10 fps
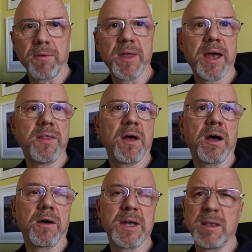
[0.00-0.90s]
out there that
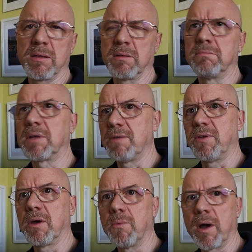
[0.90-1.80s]
are either
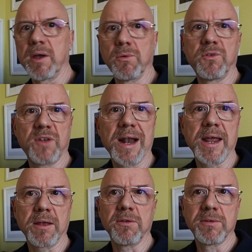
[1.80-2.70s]
giving away or selling